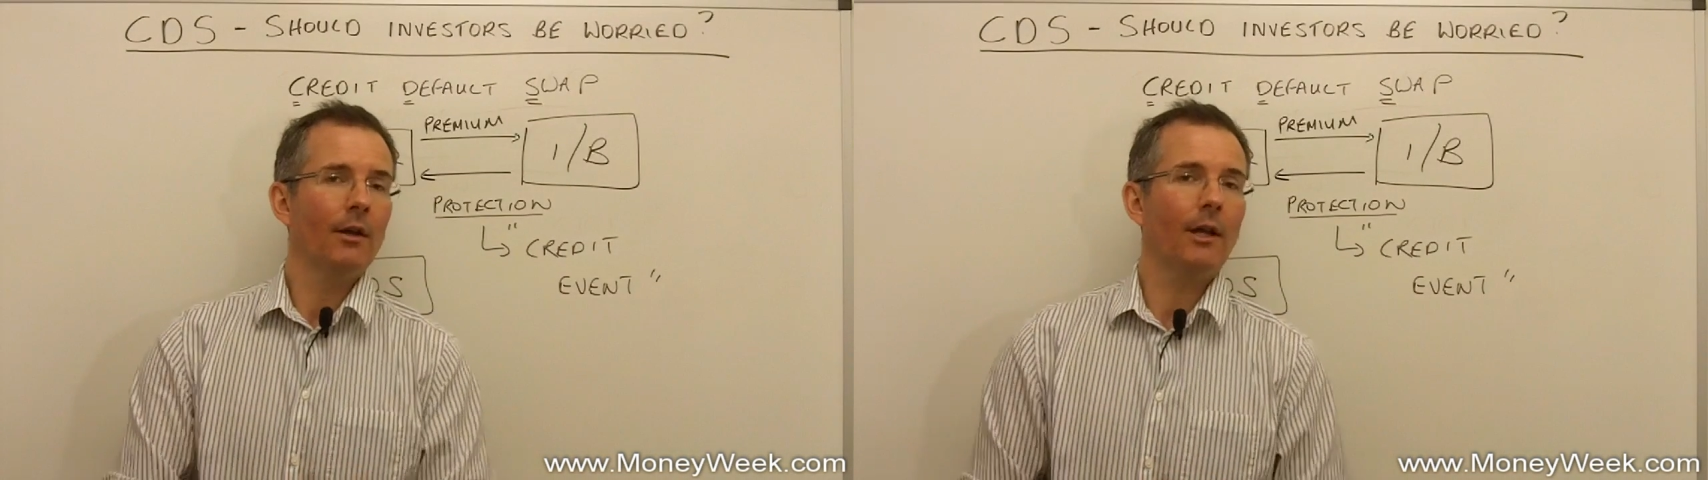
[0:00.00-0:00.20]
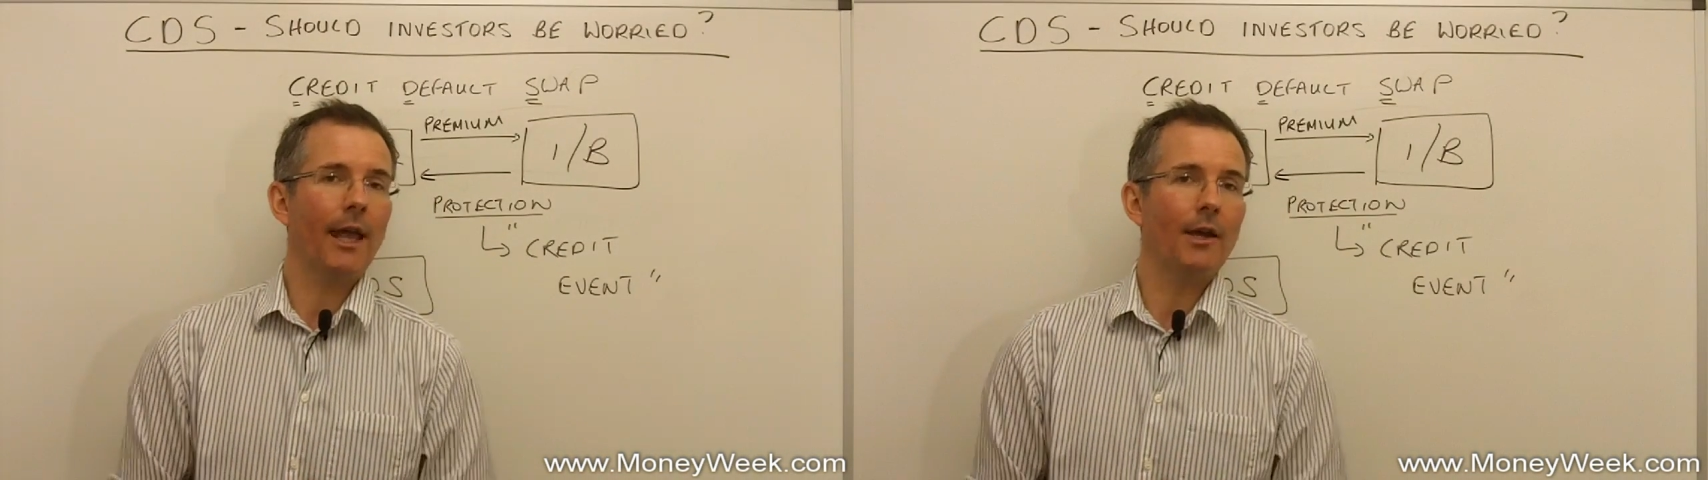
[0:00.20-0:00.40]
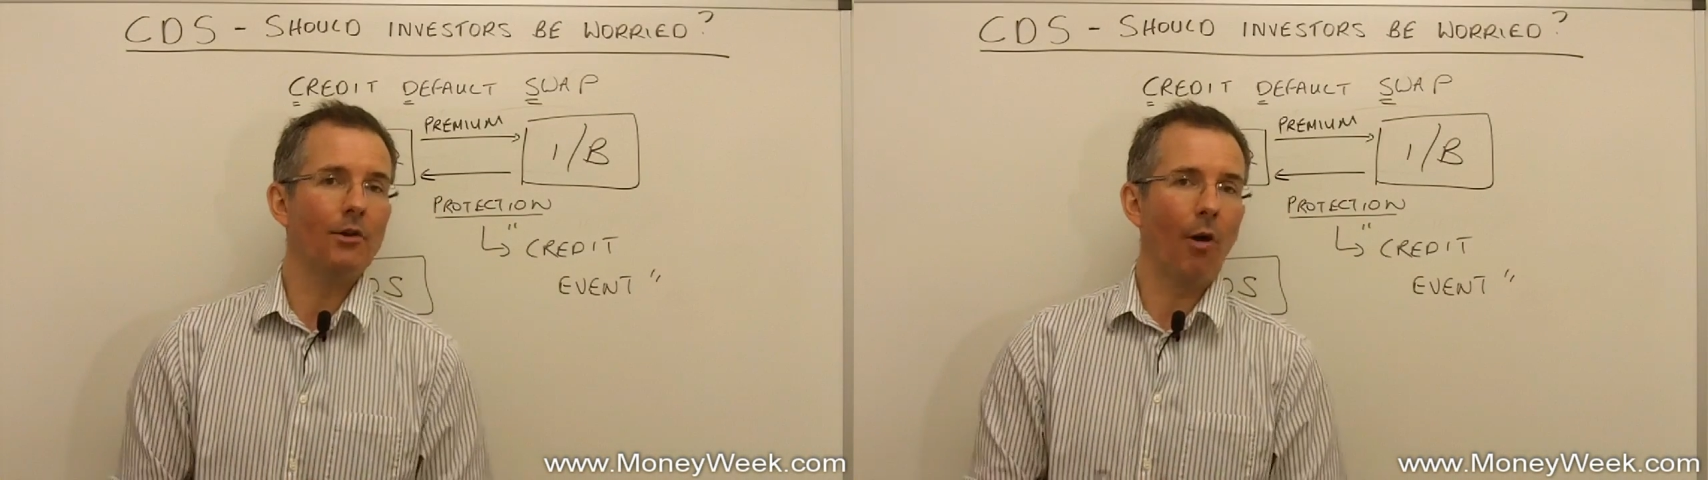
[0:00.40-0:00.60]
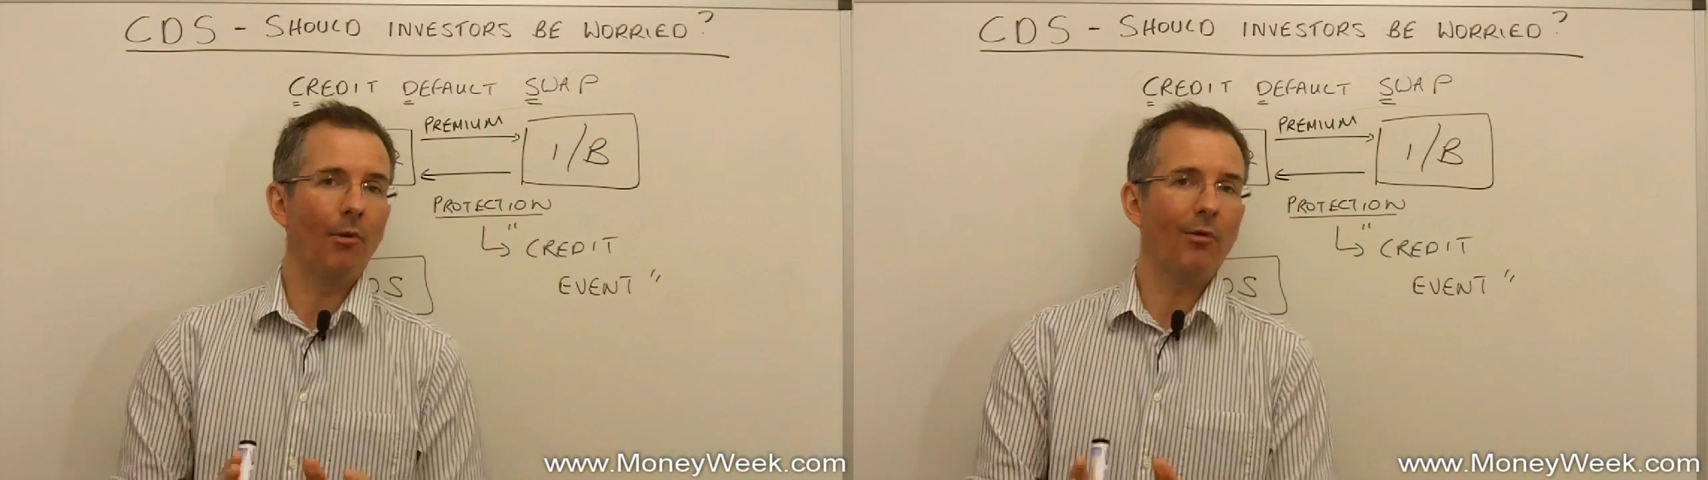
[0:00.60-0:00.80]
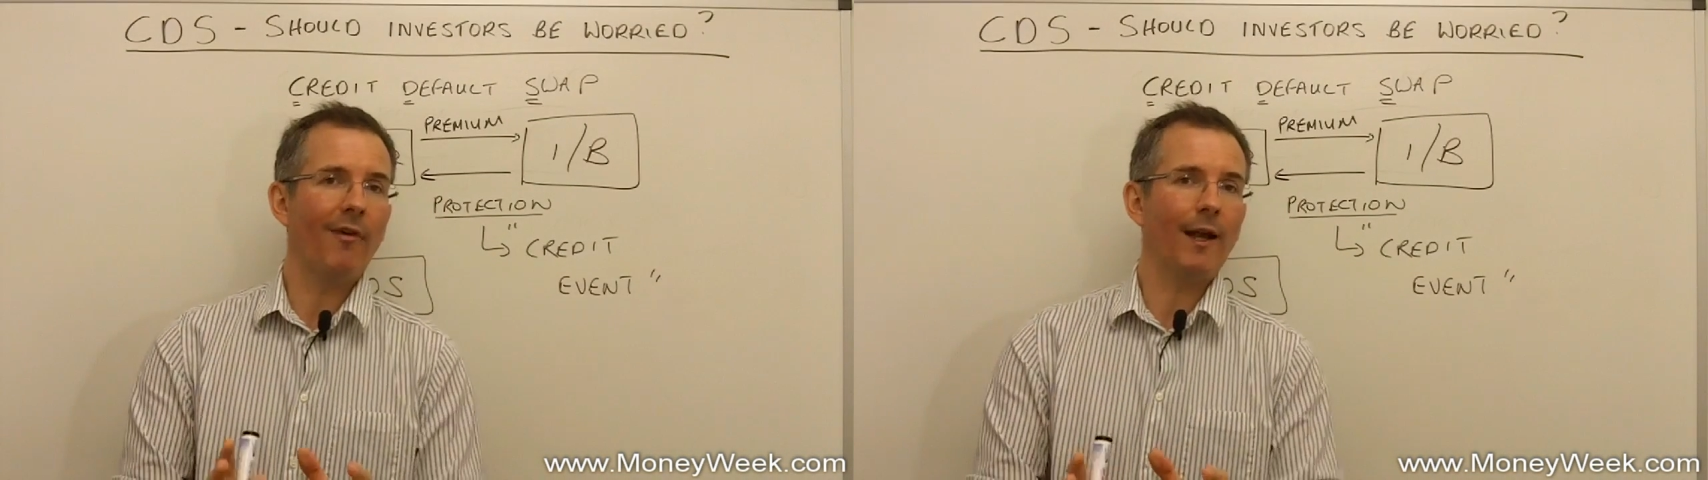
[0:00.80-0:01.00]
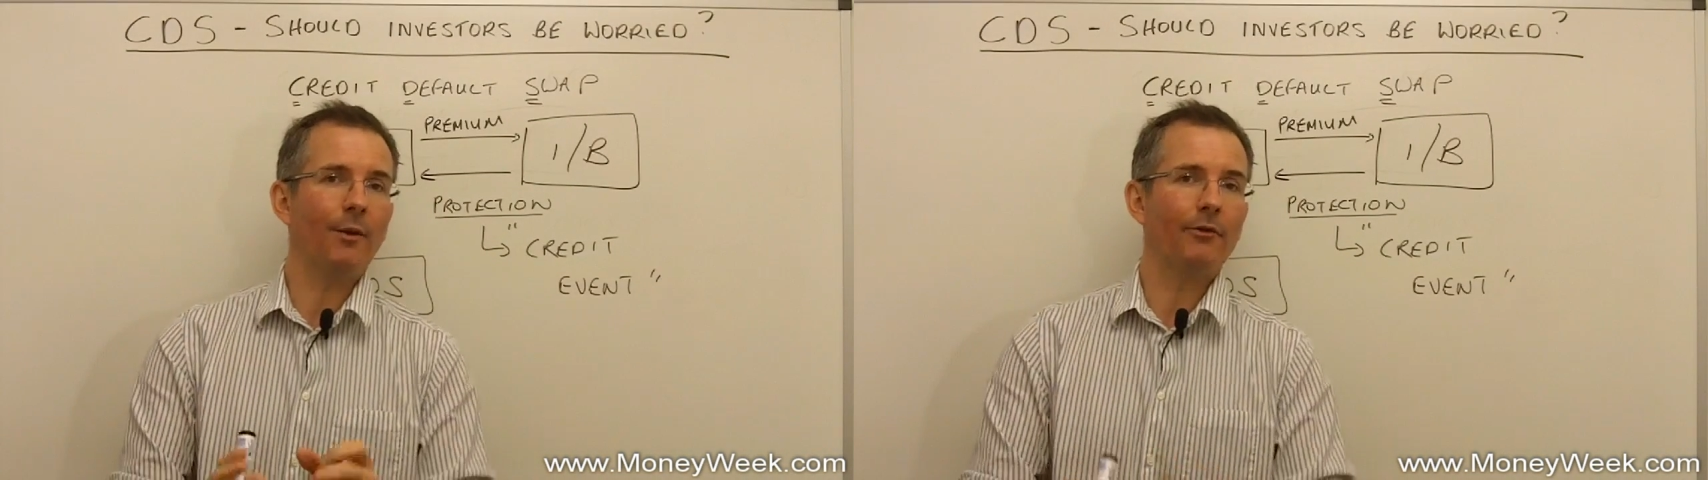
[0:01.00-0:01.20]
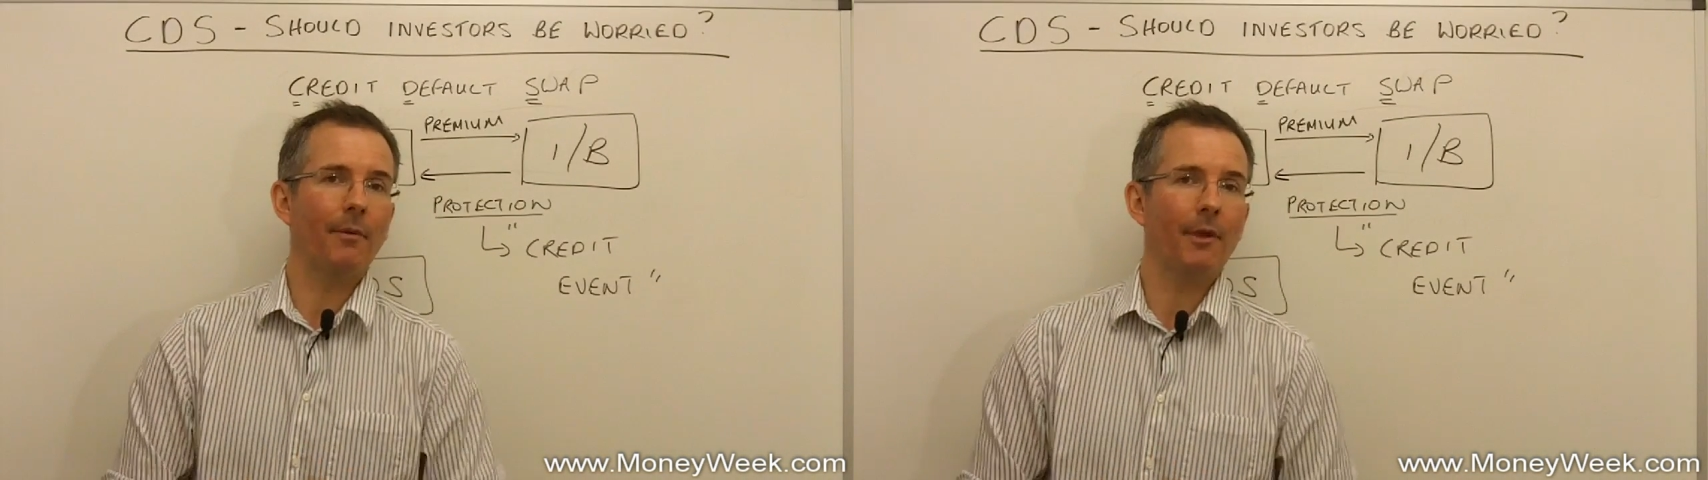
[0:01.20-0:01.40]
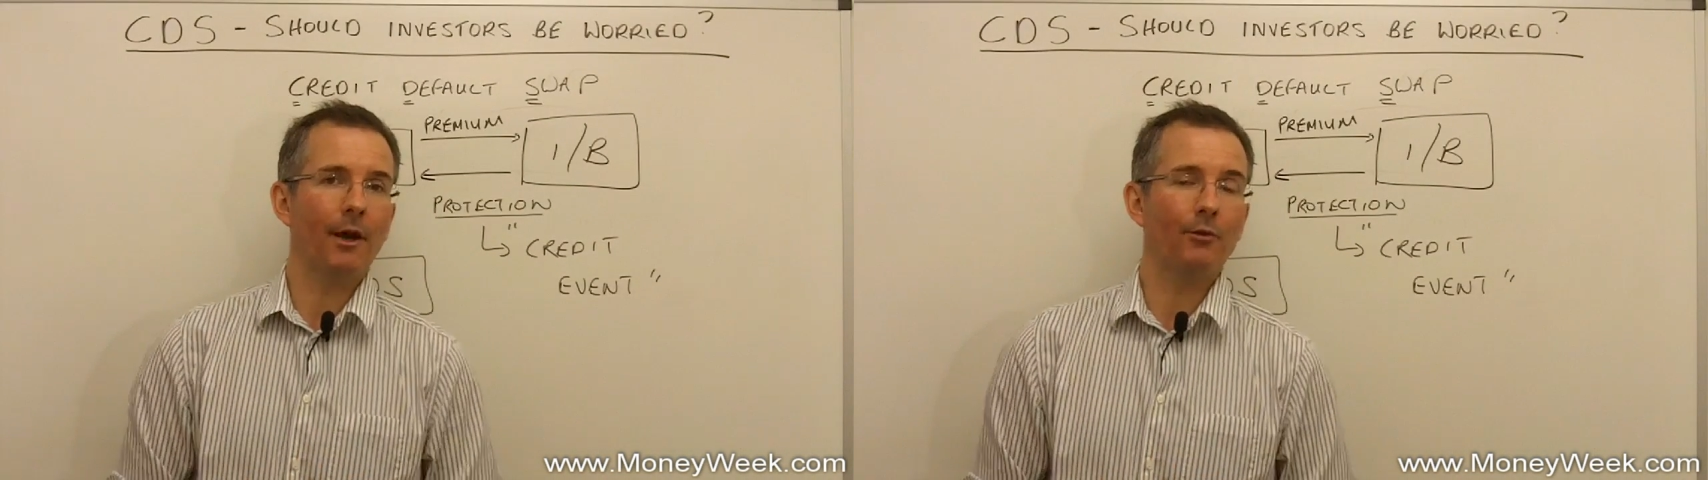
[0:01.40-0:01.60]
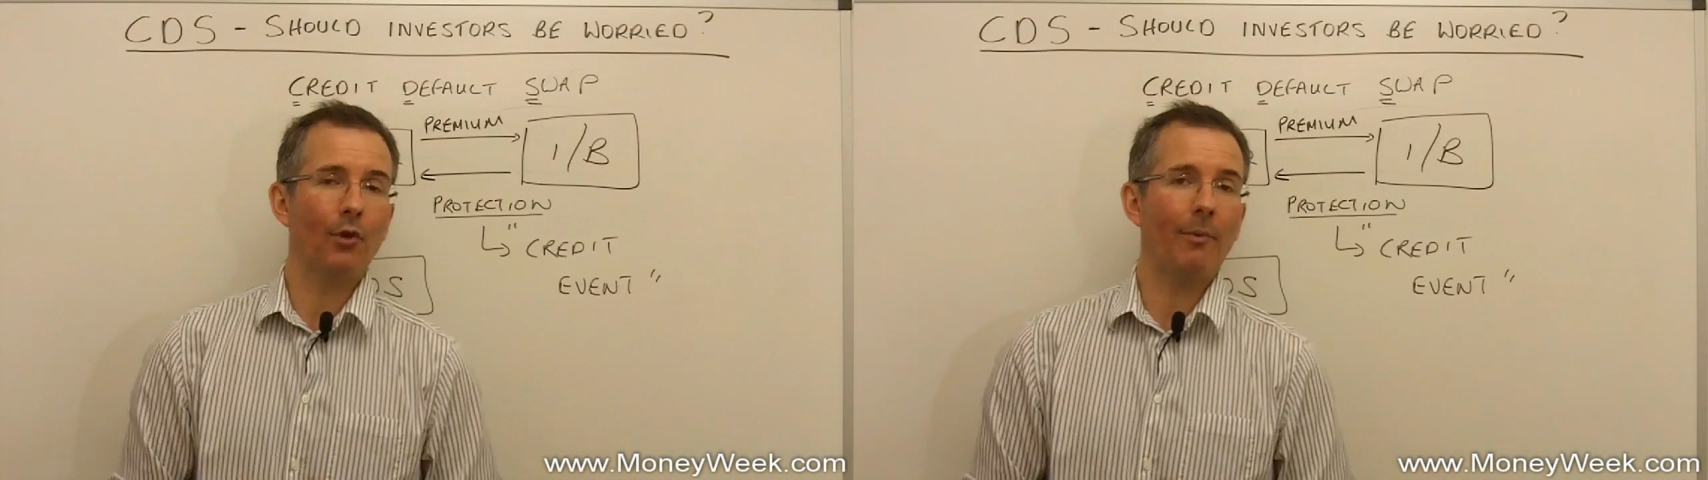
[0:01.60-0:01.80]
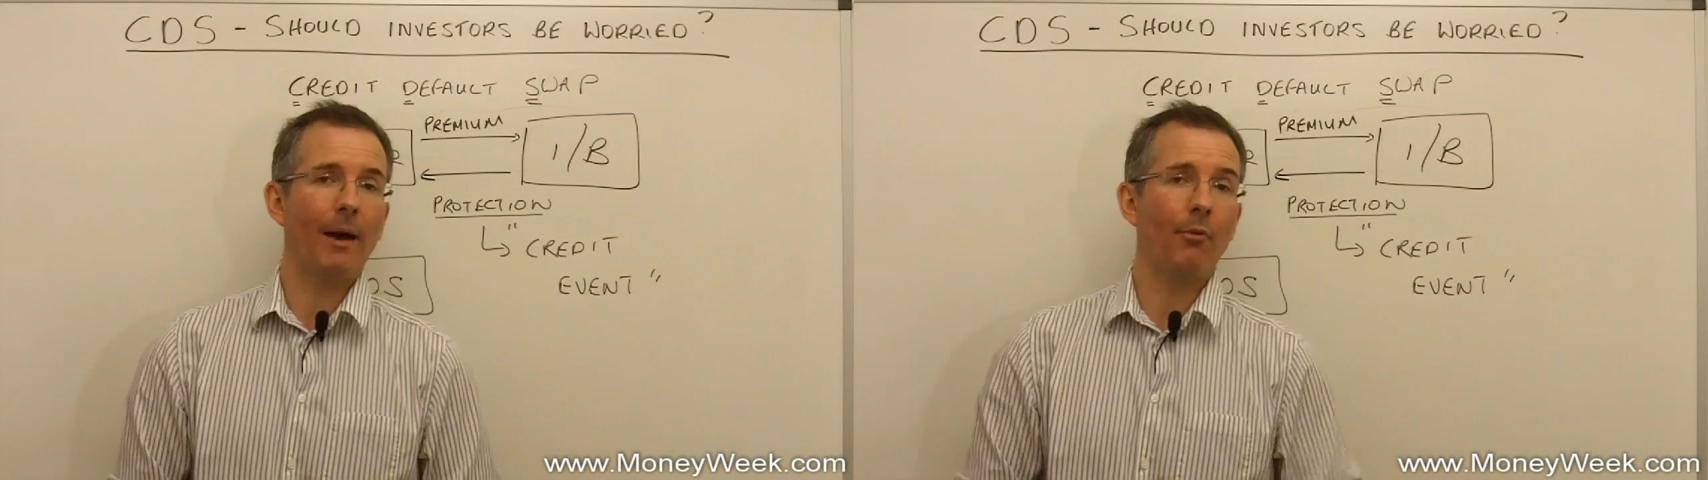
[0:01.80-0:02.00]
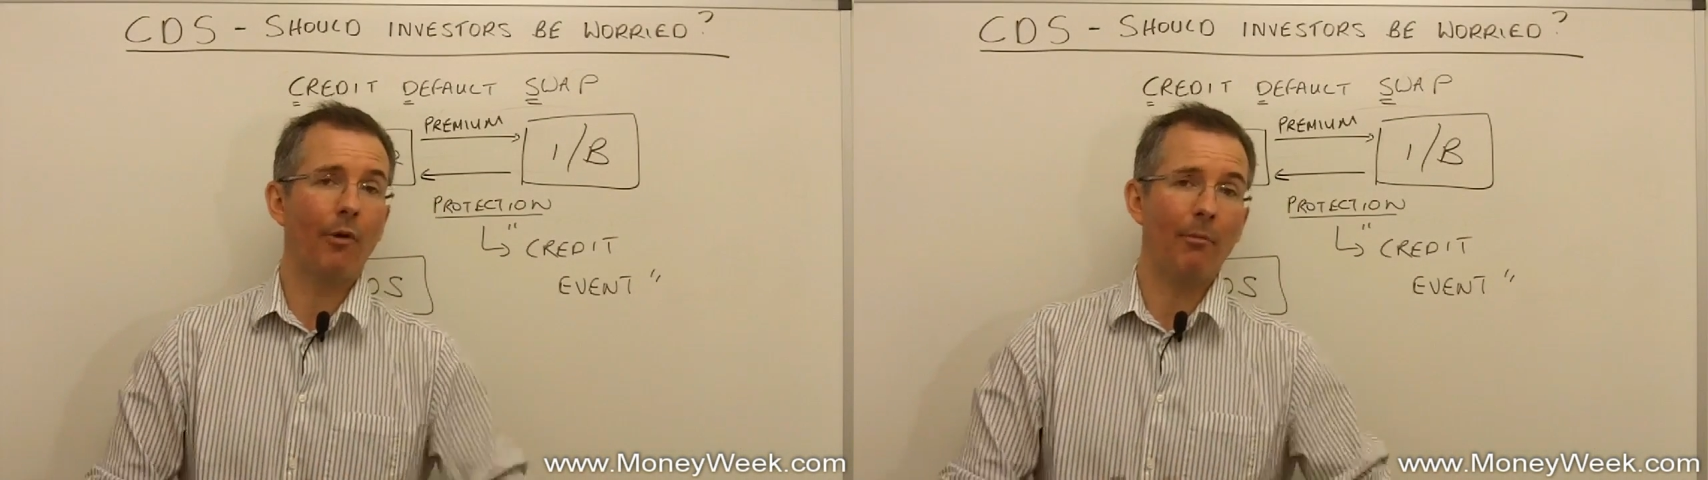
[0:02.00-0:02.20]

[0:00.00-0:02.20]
And again, nominal value is something I talk about more